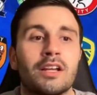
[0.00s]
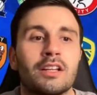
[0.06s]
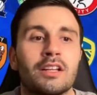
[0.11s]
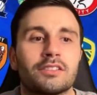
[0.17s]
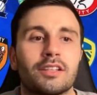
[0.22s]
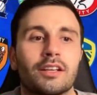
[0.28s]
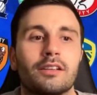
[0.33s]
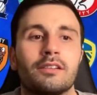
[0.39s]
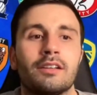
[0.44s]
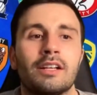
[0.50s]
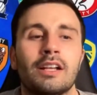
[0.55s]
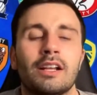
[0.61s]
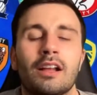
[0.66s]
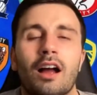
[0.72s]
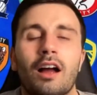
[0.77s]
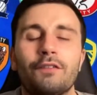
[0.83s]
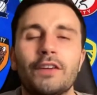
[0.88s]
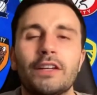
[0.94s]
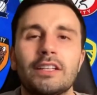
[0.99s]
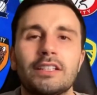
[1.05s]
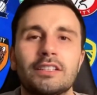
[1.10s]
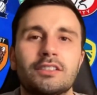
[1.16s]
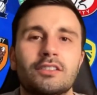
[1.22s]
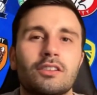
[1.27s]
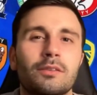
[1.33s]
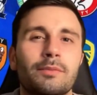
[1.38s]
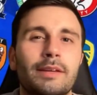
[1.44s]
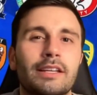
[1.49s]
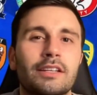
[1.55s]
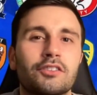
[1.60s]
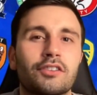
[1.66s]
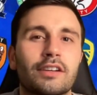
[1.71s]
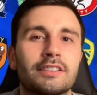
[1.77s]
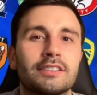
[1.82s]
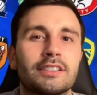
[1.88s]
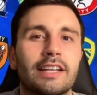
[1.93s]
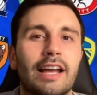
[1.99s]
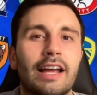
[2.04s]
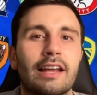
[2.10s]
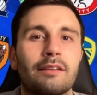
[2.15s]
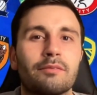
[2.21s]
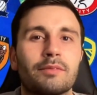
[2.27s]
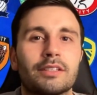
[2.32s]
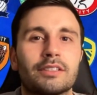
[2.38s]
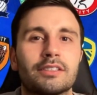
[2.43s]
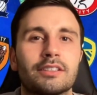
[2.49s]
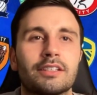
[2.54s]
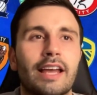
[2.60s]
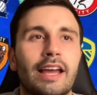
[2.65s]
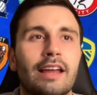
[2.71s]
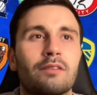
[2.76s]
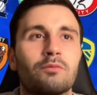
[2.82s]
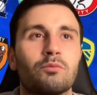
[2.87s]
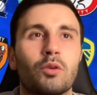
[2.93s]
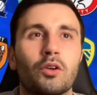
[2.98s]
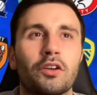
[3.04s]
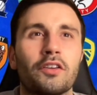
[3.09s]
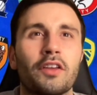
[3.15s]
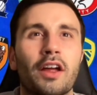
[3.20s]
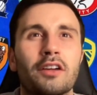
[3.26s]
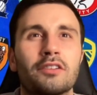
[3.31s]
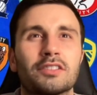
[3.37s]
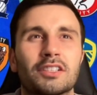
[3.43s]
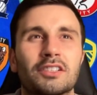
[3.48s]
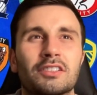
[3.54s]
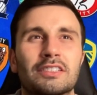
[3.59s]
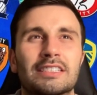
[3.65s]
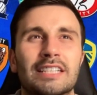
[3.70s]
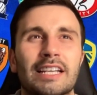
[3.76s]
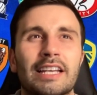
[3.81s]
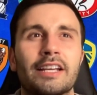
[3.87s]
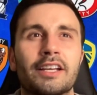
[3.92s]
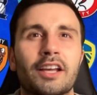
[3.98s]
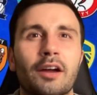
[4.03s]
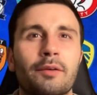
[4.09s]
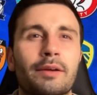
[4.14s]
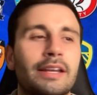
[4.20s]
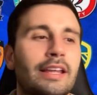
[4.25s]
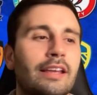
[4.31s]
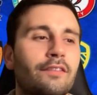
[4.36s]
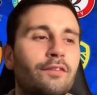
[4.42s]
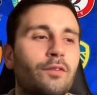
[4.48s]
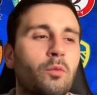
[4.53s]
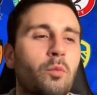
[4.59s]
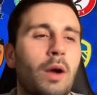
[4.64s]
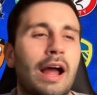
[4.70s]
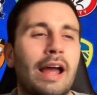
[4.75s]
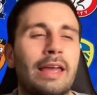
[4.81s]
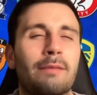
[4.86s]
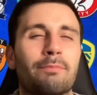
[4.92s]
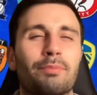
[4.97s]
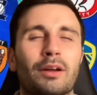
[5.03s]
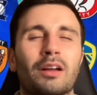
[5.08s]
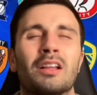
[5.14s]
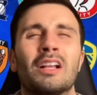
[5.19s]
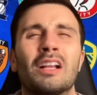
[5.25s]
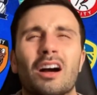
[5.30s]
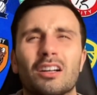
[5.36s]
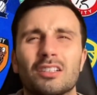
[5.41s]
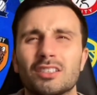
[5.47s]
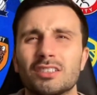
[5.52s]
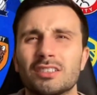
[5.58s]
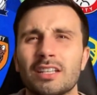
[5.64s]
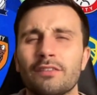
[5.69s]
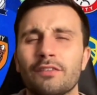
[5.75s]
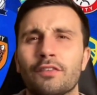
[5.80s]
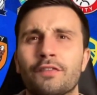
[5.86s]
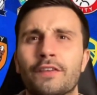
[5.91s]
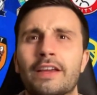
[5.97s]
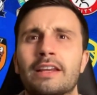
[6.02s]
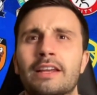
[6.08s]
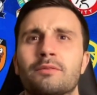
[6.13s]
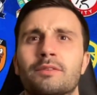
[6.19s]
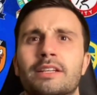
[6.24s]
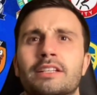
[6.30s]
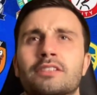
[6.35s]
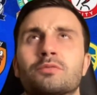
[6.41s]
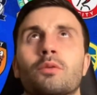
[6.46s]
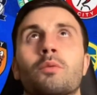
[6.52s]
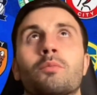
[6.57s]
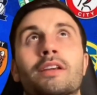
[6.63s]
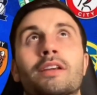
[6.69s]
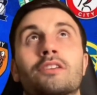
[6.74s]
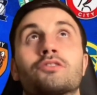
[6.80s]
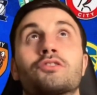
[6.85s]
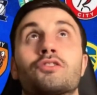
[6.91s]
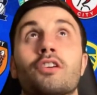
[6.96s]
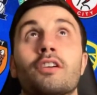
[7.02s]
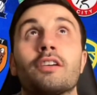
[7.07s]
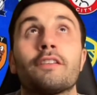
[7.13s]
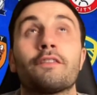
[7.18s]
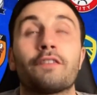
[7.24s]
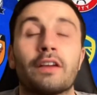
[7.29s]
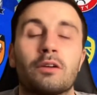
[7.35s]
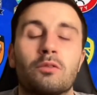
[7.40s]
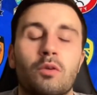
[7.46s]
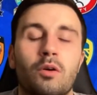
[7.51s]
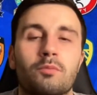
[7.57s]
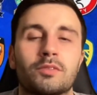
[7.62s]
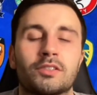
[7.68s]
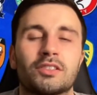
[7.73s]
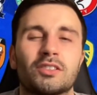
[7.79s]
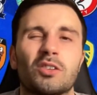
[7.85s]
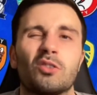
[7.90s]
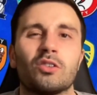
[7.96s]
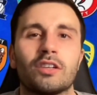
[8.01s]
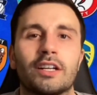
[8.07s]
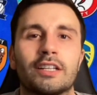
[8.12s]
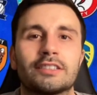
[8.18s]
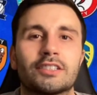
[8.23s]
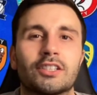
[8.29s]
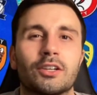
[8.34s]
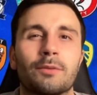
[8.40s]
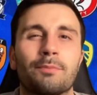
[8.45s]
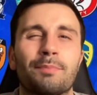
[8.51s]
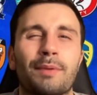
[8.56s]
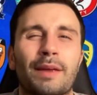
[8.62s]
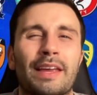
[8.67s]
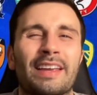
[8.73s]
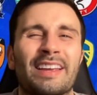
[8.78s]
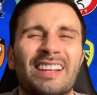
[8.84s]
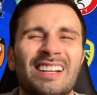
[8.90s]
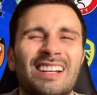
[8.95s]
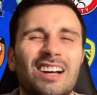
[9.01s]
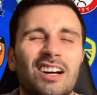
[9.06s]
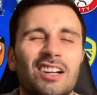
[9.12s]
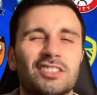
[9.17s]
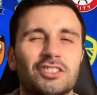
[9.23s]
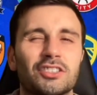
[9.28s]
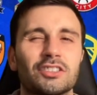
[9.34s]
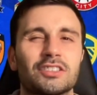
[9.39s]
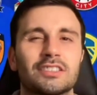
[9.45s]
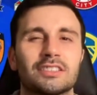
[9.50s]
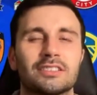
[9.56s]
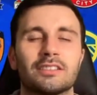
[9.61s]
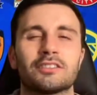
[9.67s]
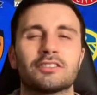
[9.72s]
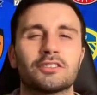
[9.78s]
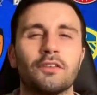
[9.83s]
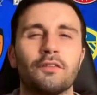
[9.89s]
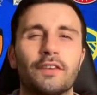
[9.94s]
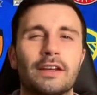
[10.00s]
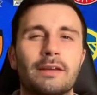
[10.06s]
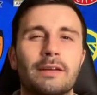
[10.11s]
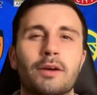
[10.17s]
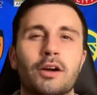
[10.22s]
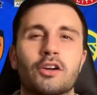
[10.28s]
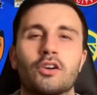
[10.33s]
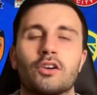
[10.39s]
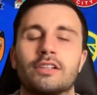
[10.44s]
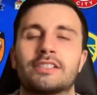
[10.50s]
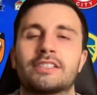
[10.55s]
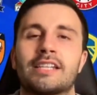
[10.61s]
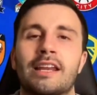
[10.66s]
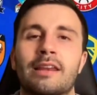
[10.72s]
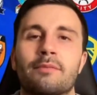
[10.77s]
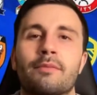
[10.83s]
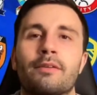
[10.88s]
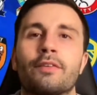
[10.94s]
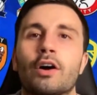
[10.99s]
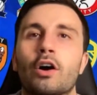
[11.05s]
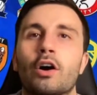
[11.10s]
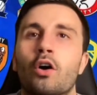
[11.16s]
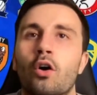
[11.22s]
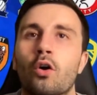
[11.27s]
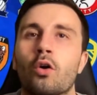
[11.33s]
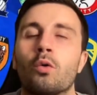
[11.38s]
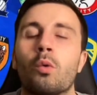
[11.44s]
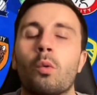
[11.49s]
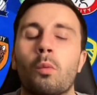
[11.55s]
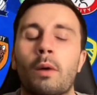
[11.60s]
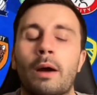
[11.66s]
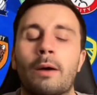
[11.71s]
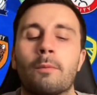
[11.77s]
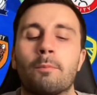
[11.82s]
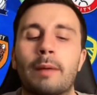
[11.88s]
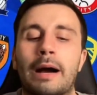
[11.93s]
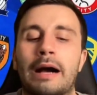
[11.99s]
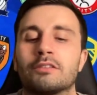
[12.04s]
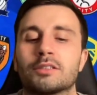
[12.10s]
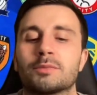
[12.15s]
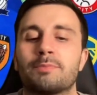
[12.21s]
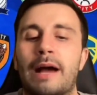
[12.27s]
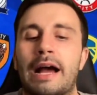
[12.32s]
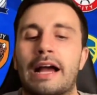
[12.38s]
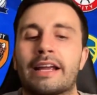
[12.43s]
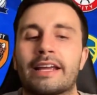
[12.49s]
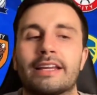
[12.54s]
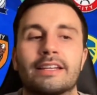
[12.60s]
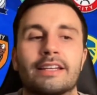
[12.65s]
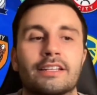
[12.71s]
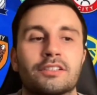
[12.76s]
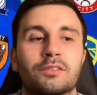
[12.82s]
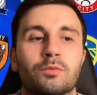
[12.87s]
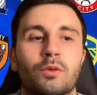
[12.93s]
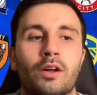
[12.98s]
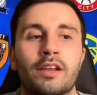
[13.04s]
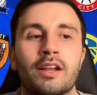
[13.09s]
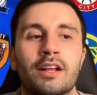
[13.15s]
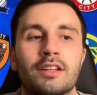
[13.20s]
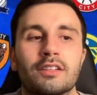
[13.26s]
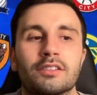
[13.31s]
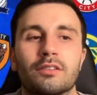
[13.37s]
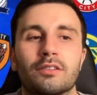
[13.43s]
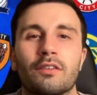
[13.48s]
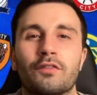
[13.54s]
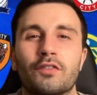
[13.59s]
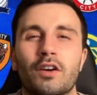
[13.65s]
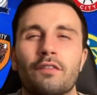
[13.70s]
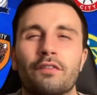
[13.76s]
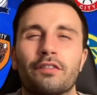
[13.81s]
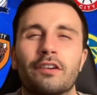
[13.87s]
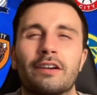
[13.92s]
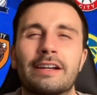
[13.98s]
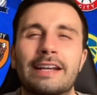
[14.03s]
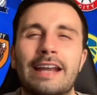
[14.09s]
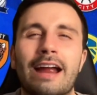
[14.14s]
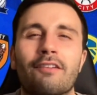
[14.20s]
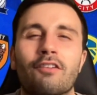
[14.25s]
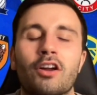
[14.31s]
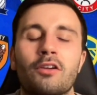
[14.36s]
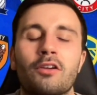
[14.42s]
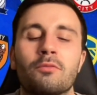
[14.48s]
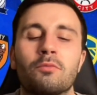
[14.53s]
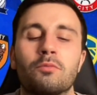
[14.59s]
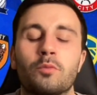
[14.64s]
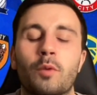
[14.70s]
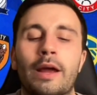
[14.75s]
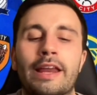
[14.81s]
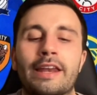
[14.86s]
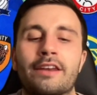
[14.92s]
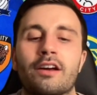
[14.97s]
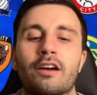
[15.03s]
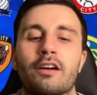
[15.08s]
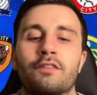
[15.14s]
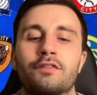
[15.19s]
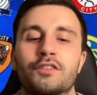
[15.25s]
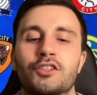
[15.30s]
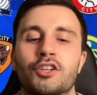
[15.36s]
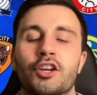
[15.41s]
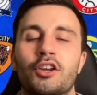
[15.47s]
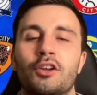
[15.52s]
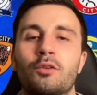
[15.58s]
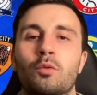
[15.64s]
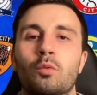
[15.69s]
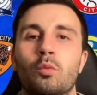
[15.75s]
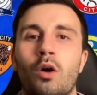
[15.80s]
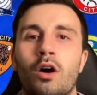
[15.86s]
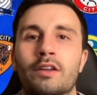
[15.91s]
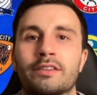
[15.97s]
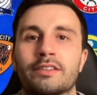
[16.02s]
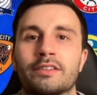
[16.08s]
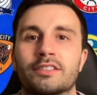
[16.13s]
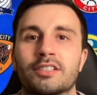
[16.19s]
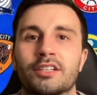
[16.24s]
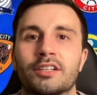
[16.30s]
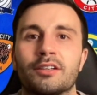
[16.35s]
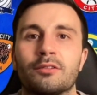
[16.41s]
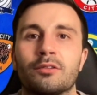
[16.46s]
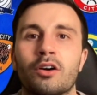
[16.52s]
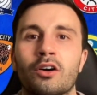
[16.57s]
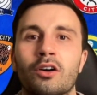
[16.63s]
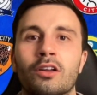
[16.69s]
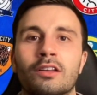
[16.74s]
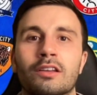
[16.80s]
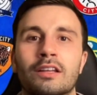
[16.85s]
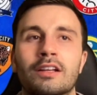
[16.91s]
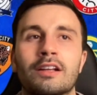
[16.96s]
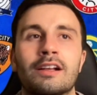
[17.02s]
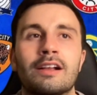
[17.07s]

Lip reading: So I think this is going to be an interesting game. This, again, one of those I could see going either way. But I just have a feeling with this one, when I was trying to think what my scoreline is going to be, I just, something in my gut is telling me that Hull will bounce back in this one. So I've gone for a narrow win of 2-1 to Hull.